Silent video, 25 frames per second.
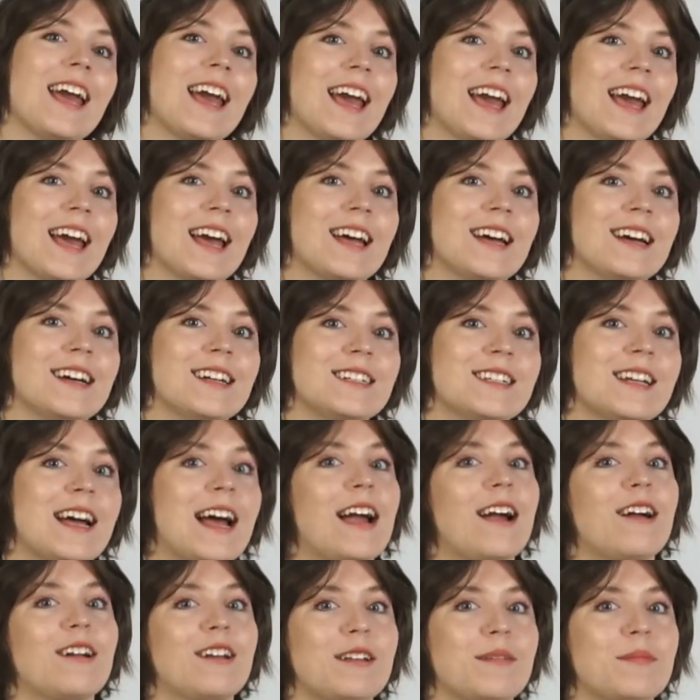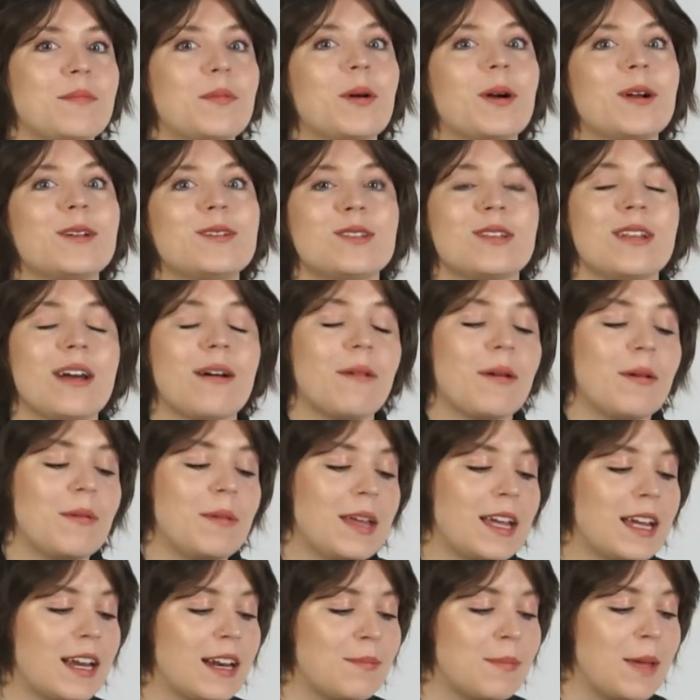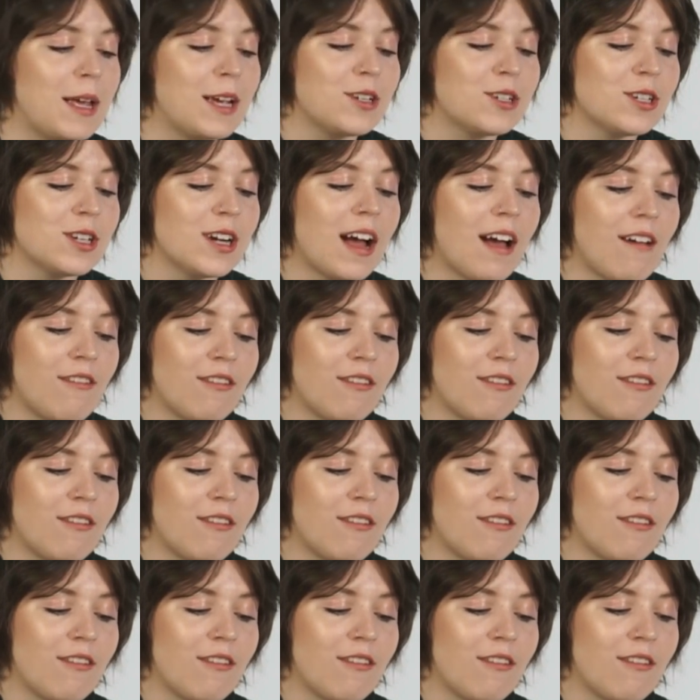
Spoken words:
and ironing board so that way we can make sure